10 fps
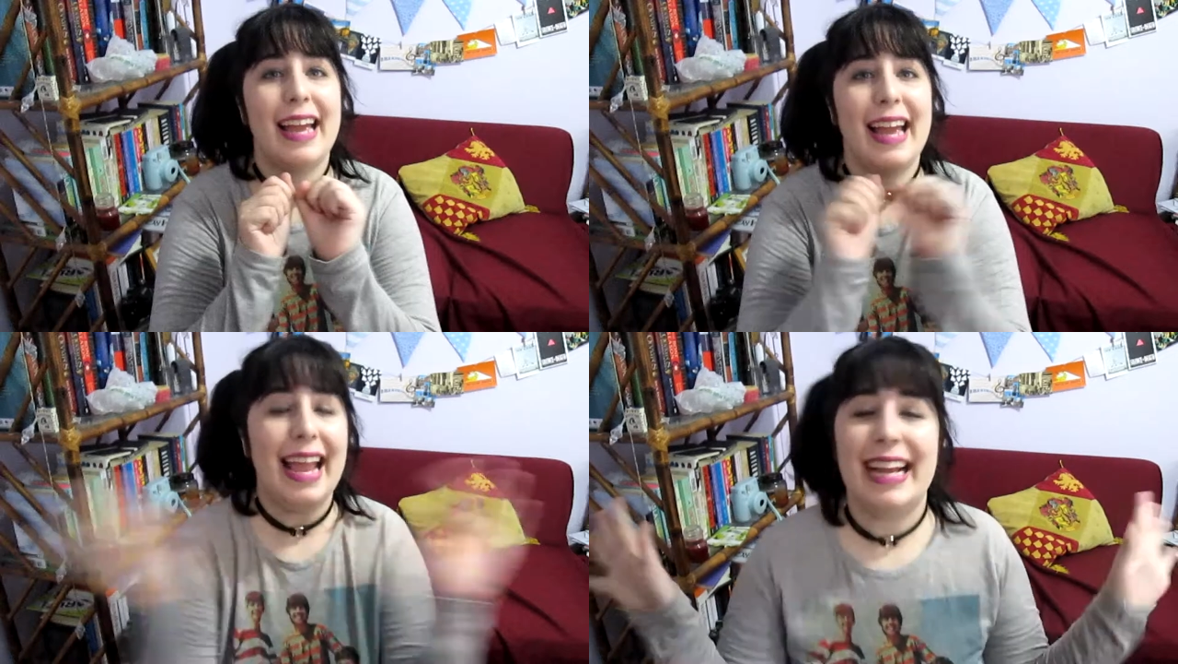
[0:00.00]

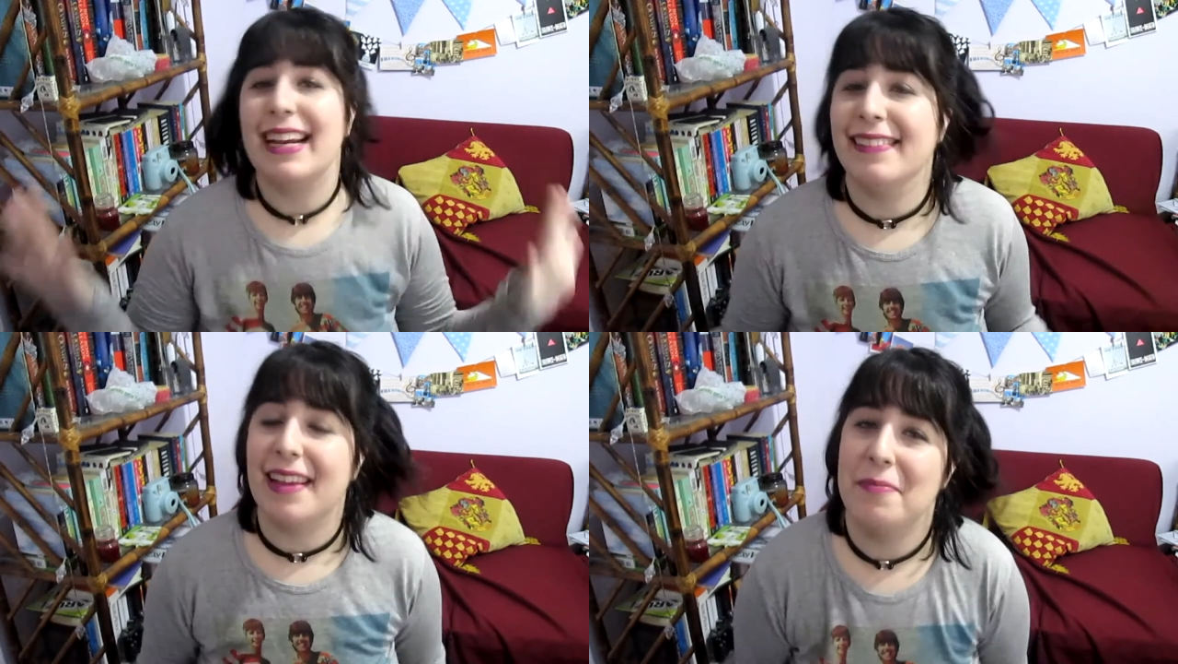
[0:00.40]
Hey
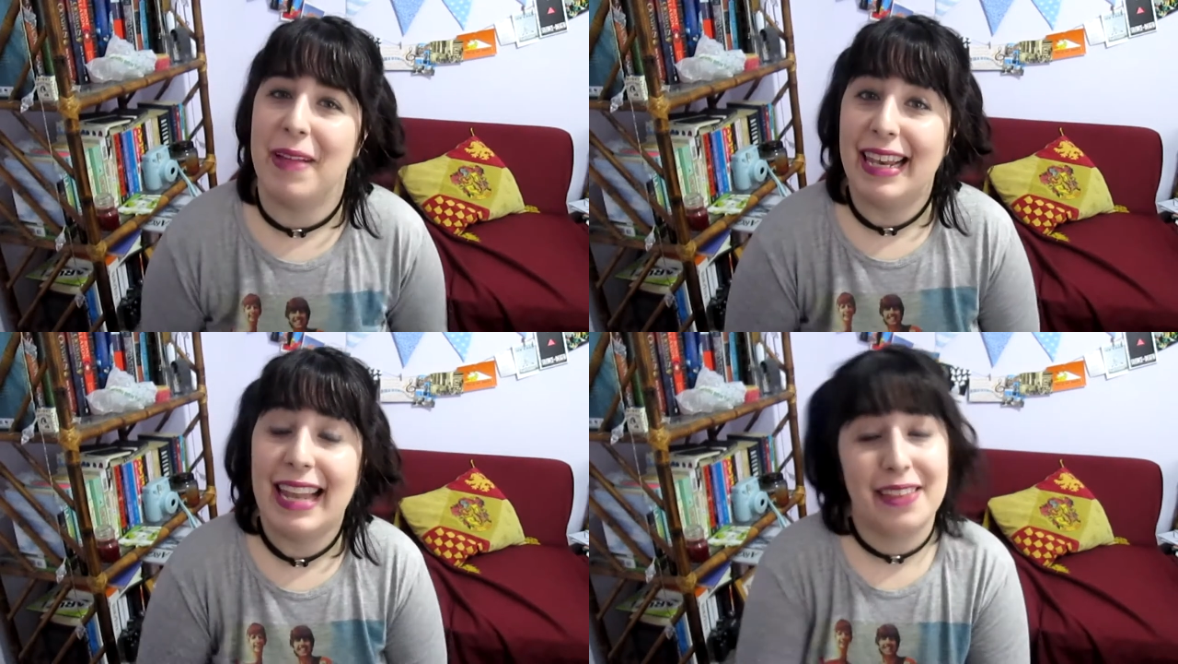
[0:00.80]
guys, I'm
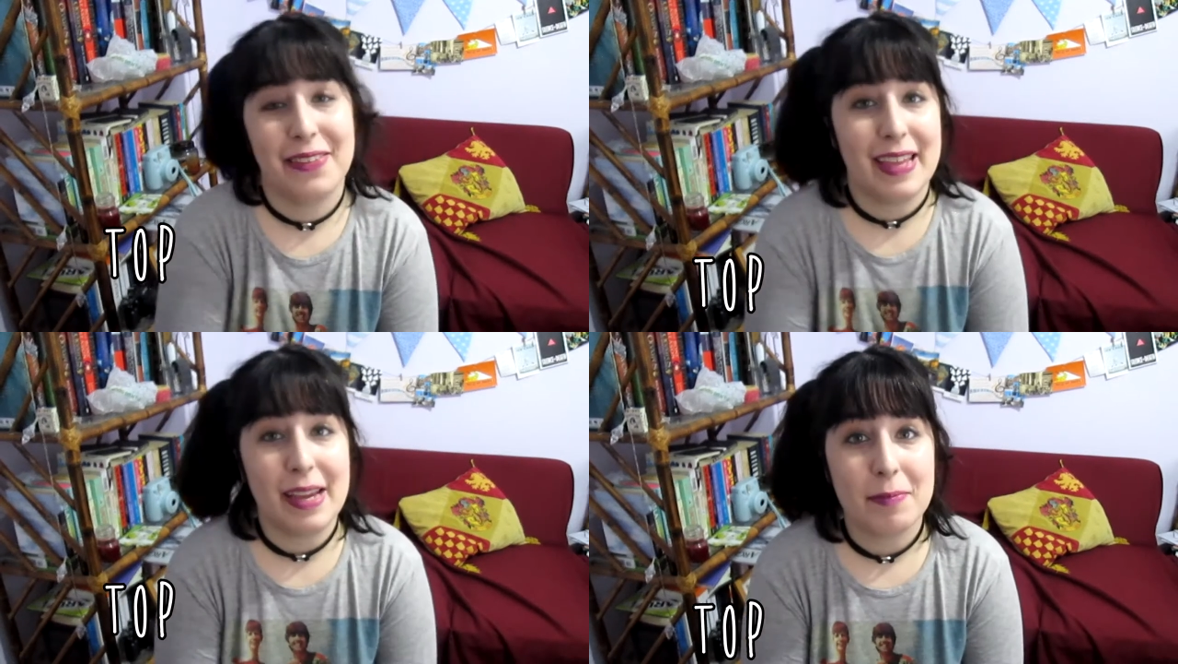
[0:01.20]
Mel and
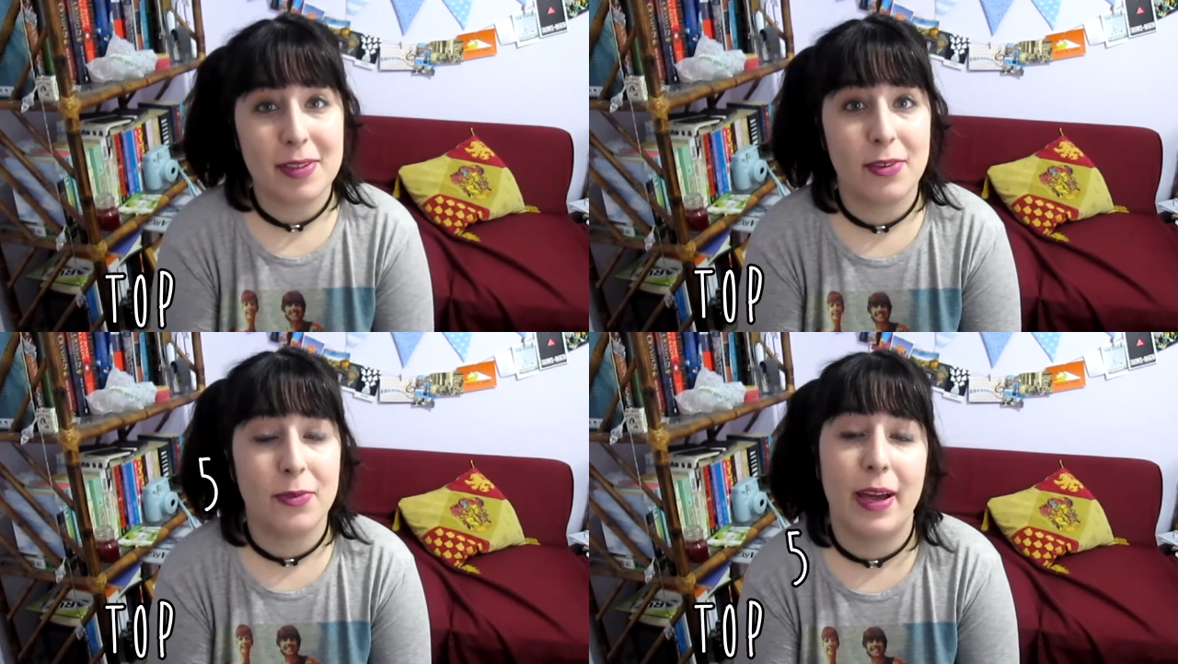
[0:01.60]
today I'm
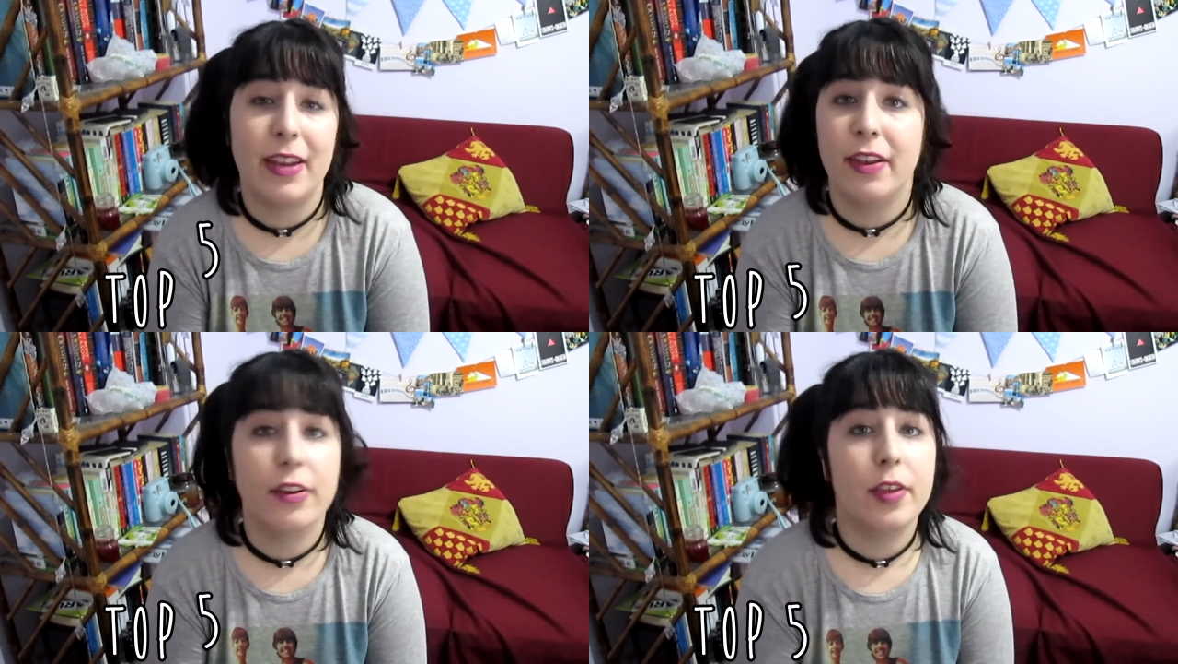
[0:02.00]
going to do
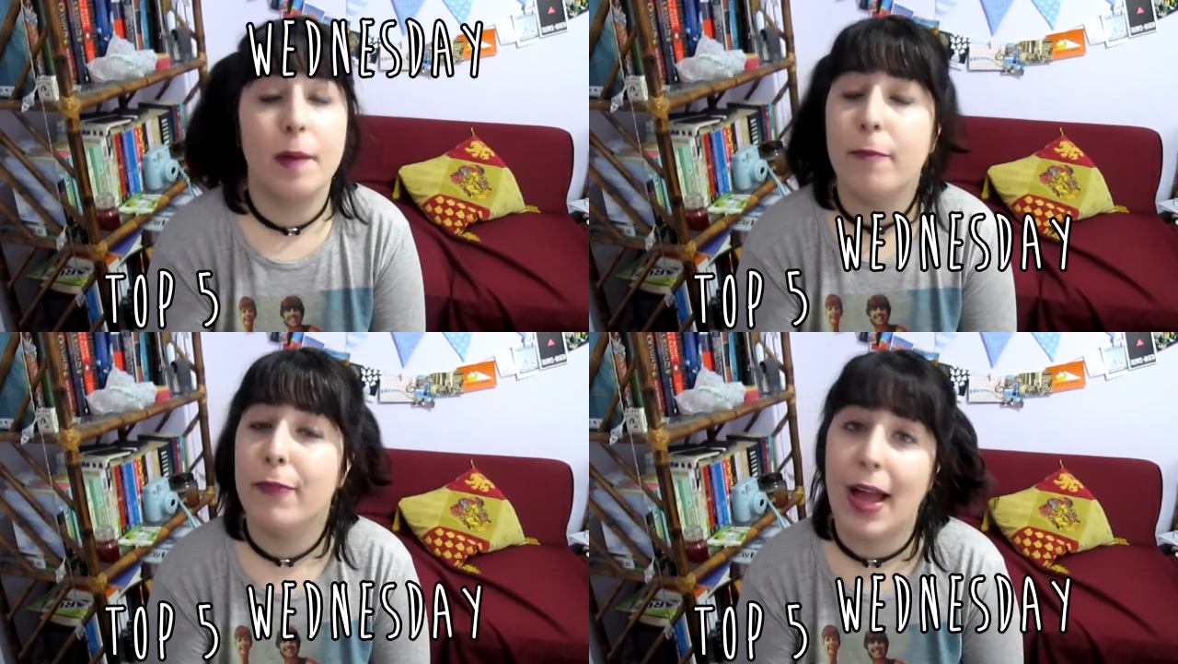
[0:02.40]
another
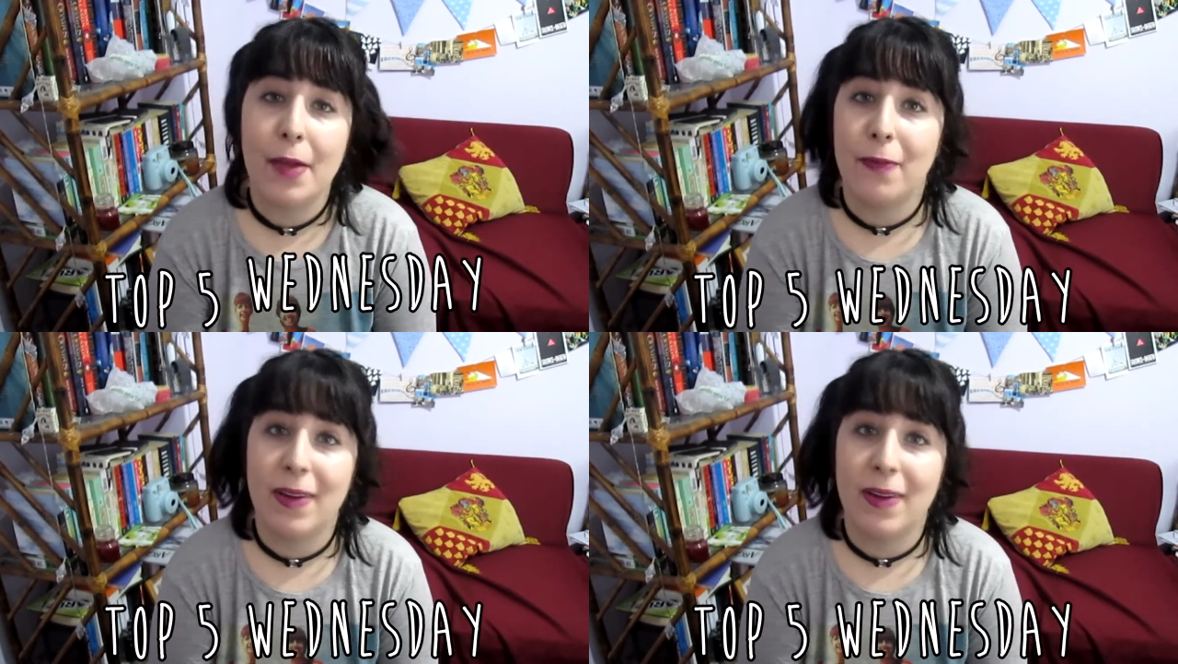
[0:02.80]
Top five